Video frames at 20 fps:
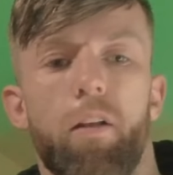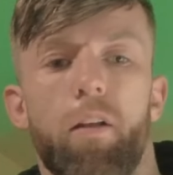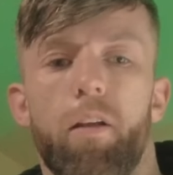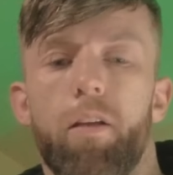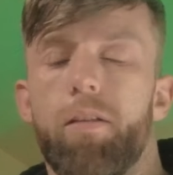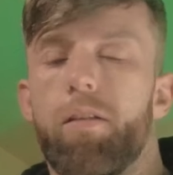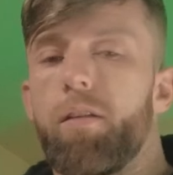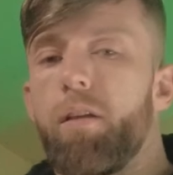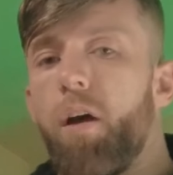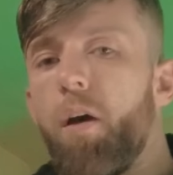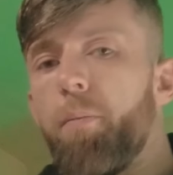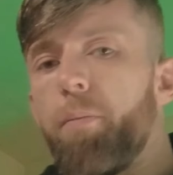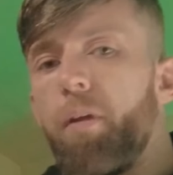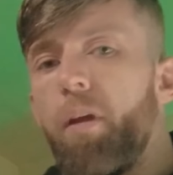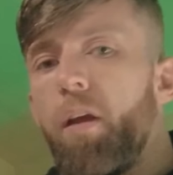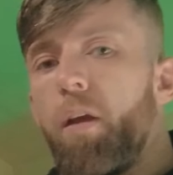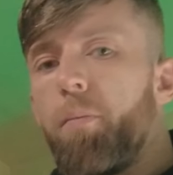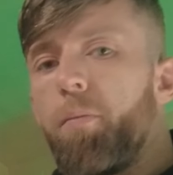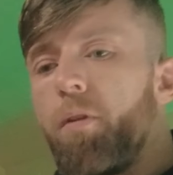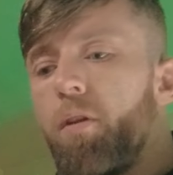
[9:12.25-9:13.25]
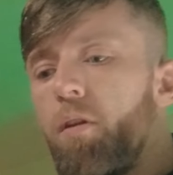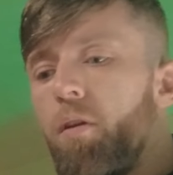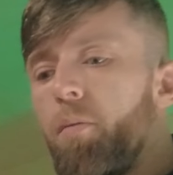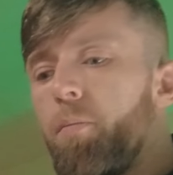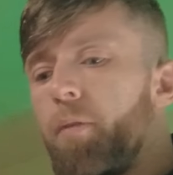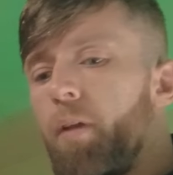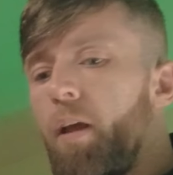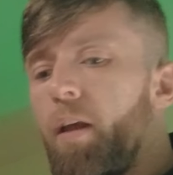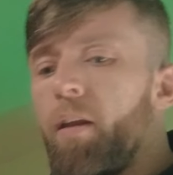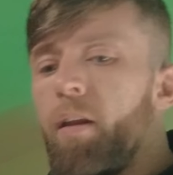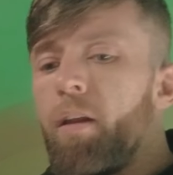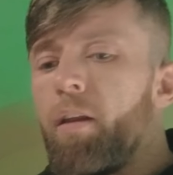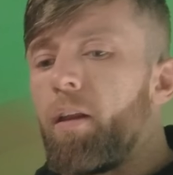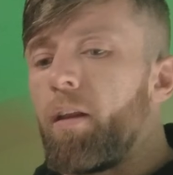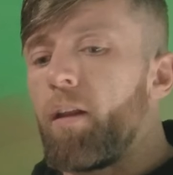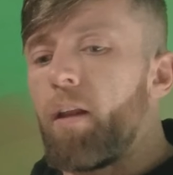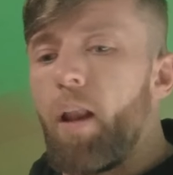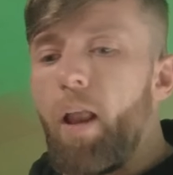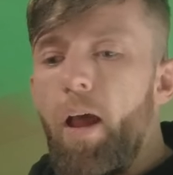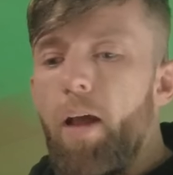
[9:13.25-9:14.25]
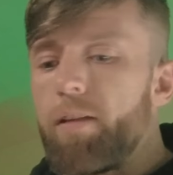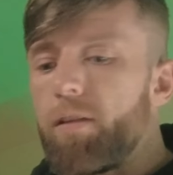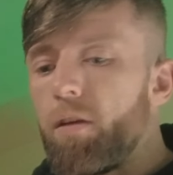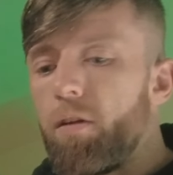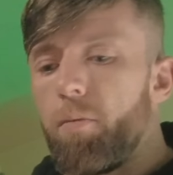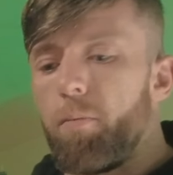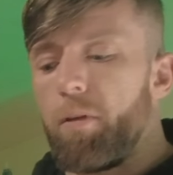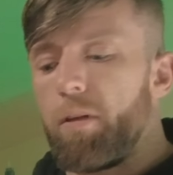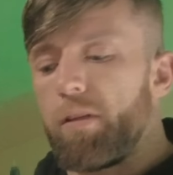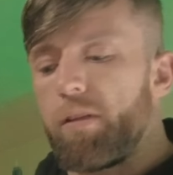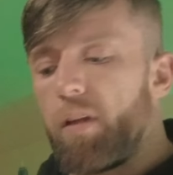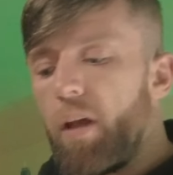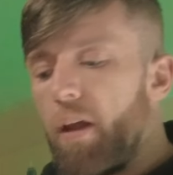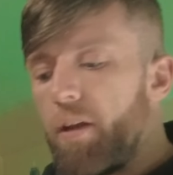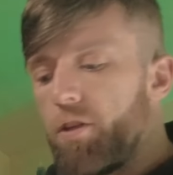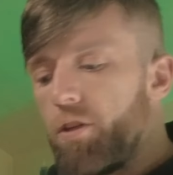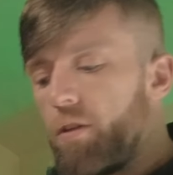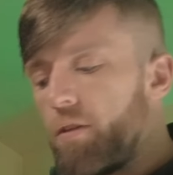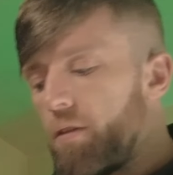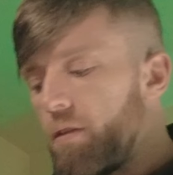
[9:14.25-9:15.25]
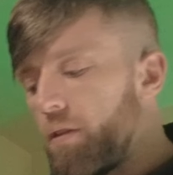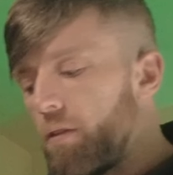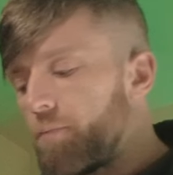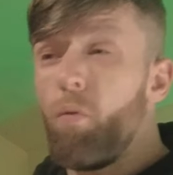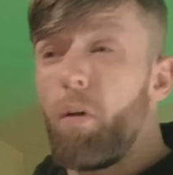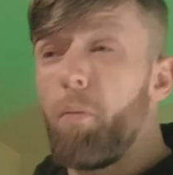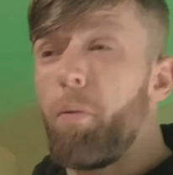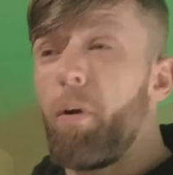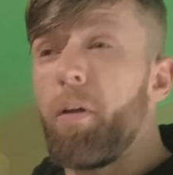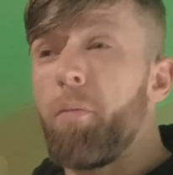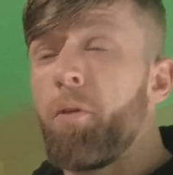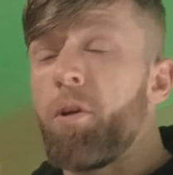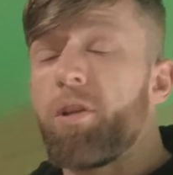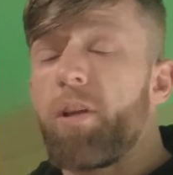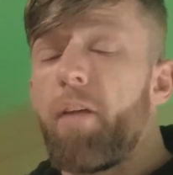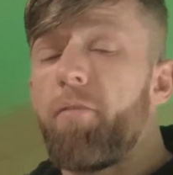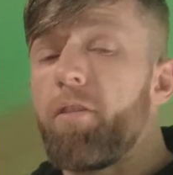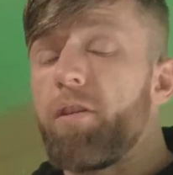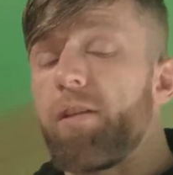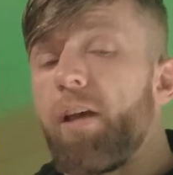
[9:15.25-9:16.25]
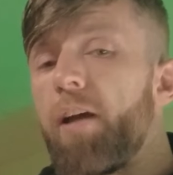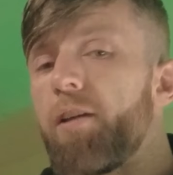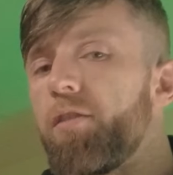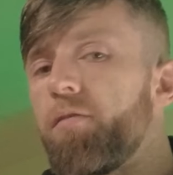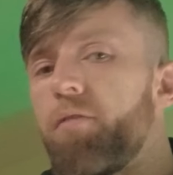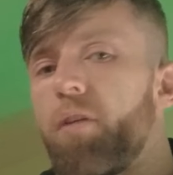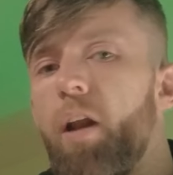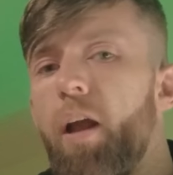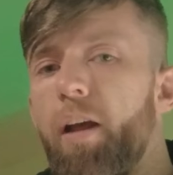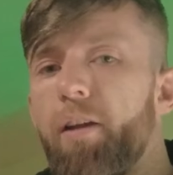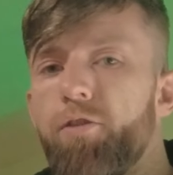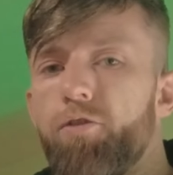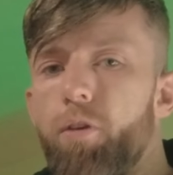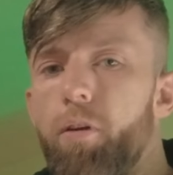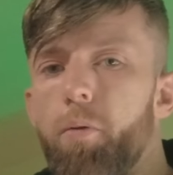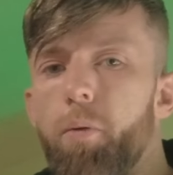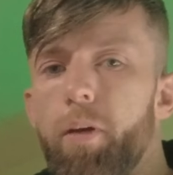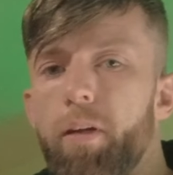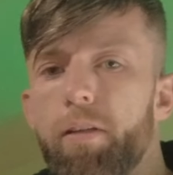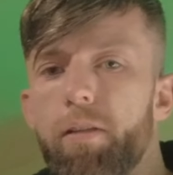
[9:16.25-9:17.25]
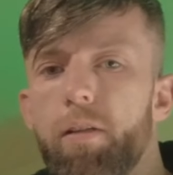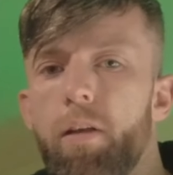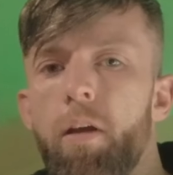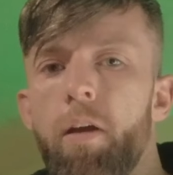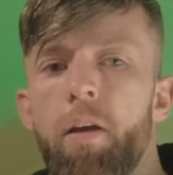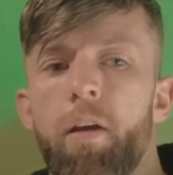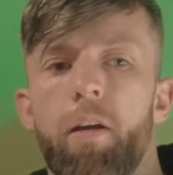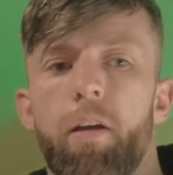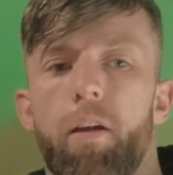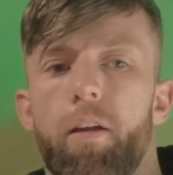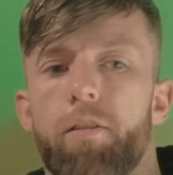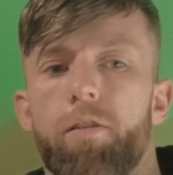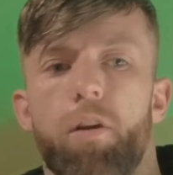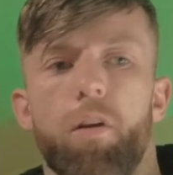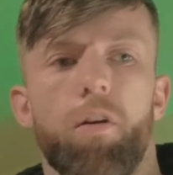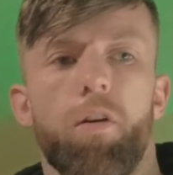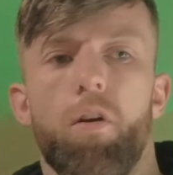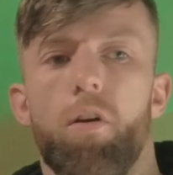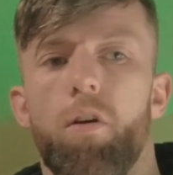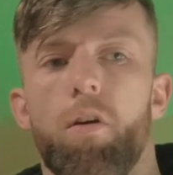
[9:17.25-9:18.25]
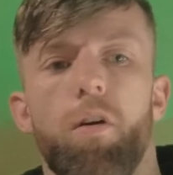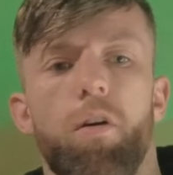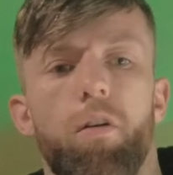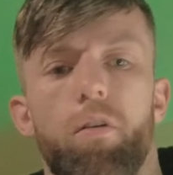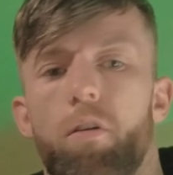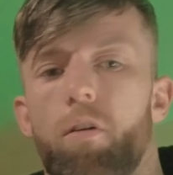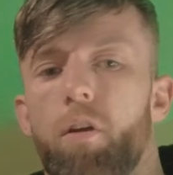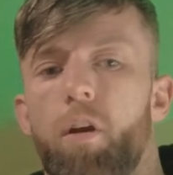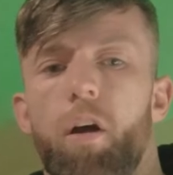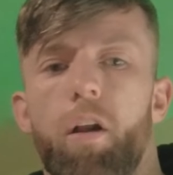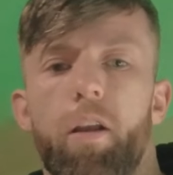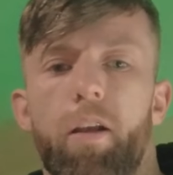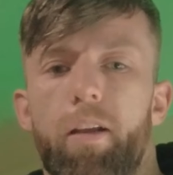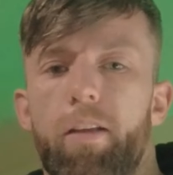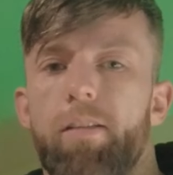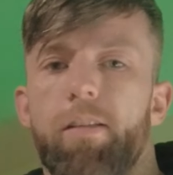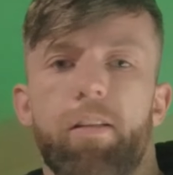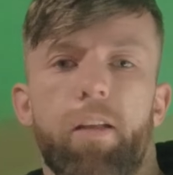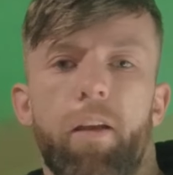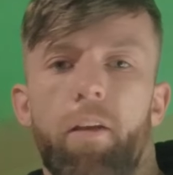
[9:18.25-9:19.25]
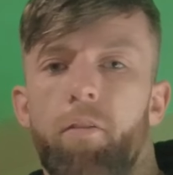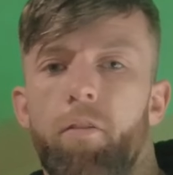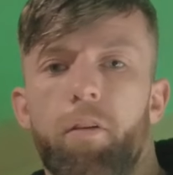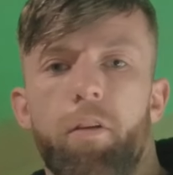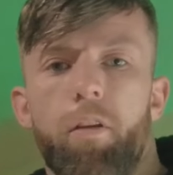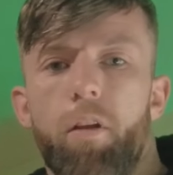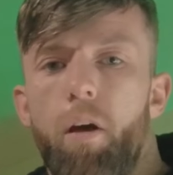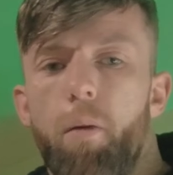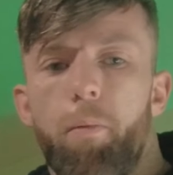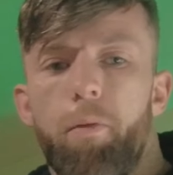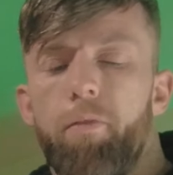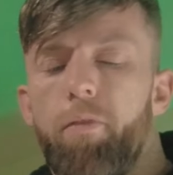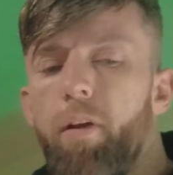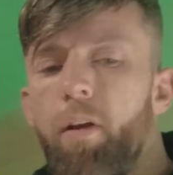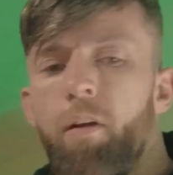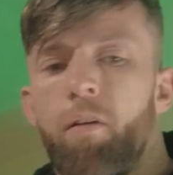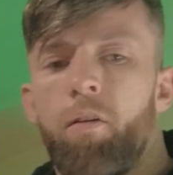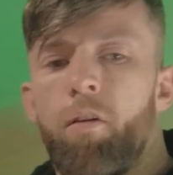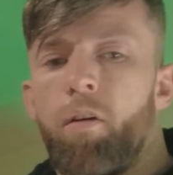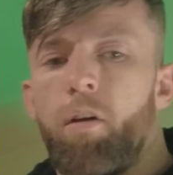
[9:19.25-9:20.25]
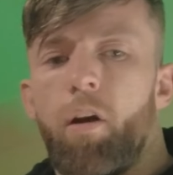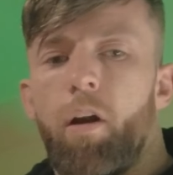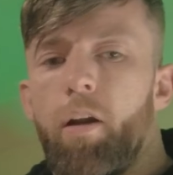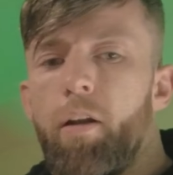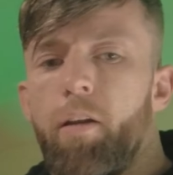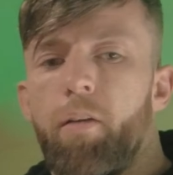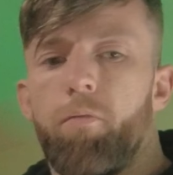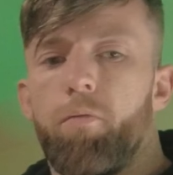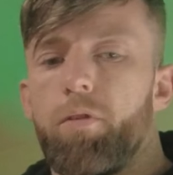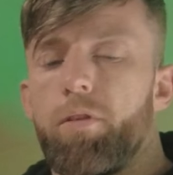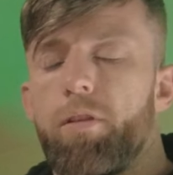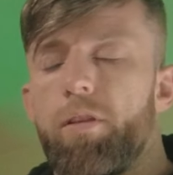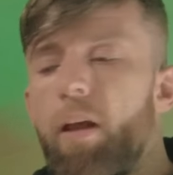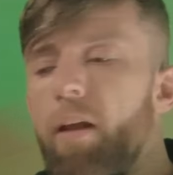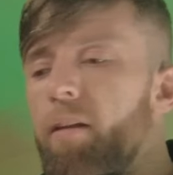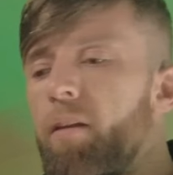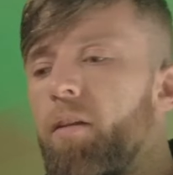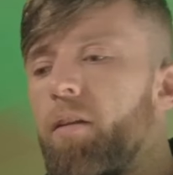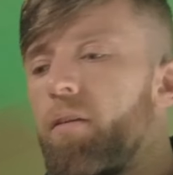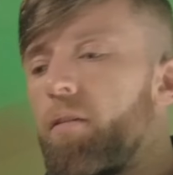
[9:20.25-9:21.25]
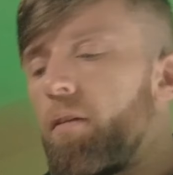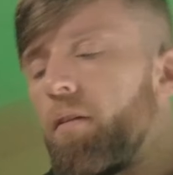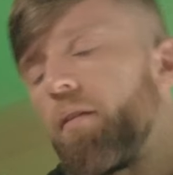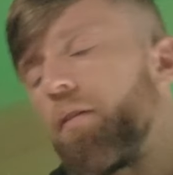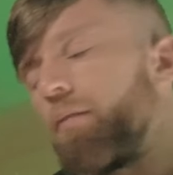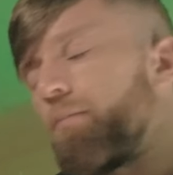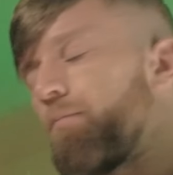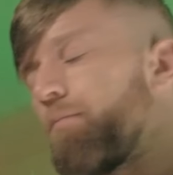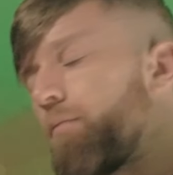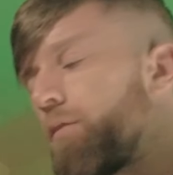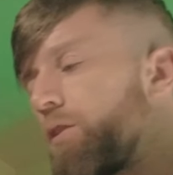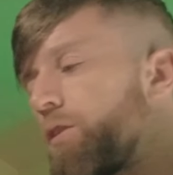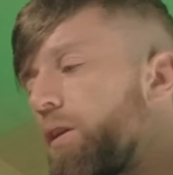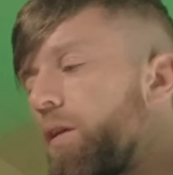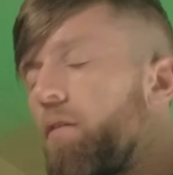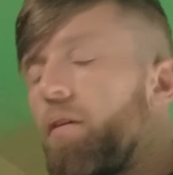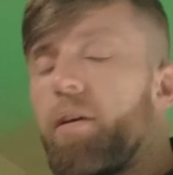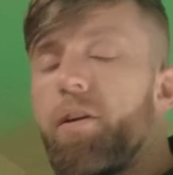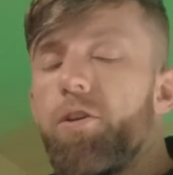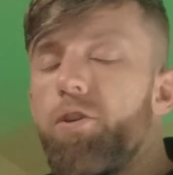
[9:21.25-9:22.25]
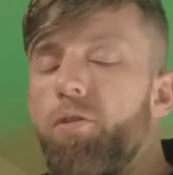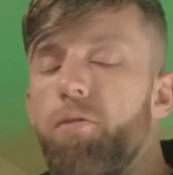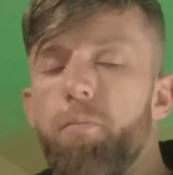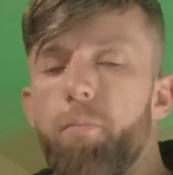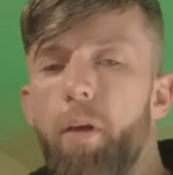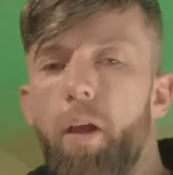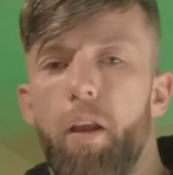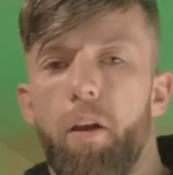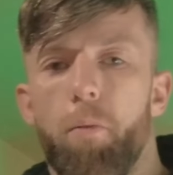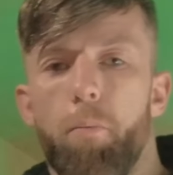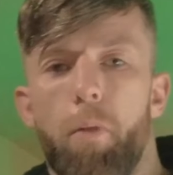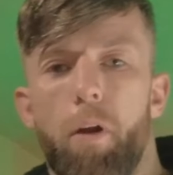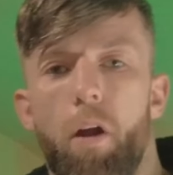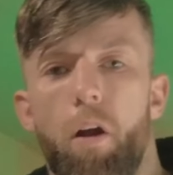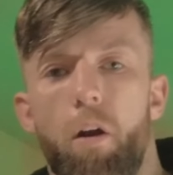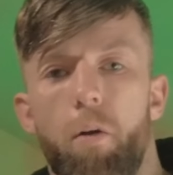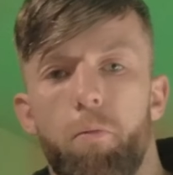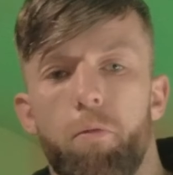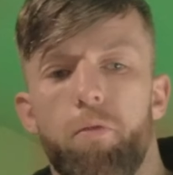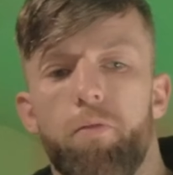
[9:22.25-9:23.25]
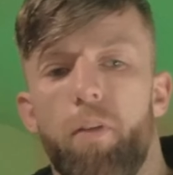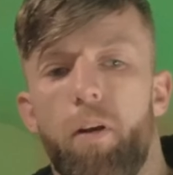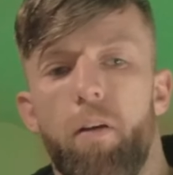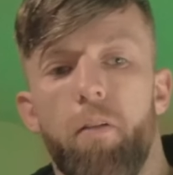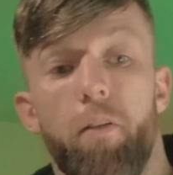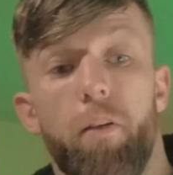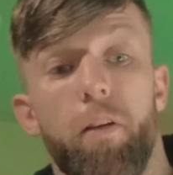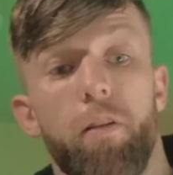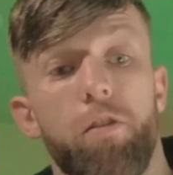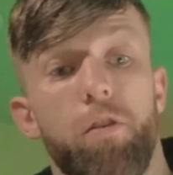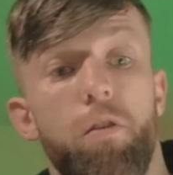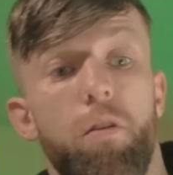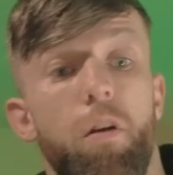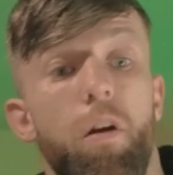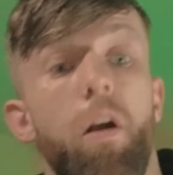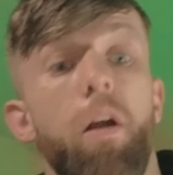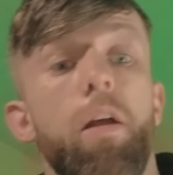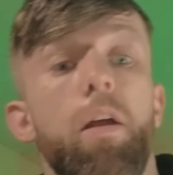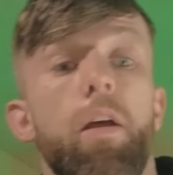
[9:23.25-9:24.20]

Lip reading: I stopped taping it up then, and then the last couple of sessions, well pretty much every session for the last 3 weeks, it's got caught or got like a stinger at the top of the finger and it was sending a serious shooting pain up my arm. It was very, very sore.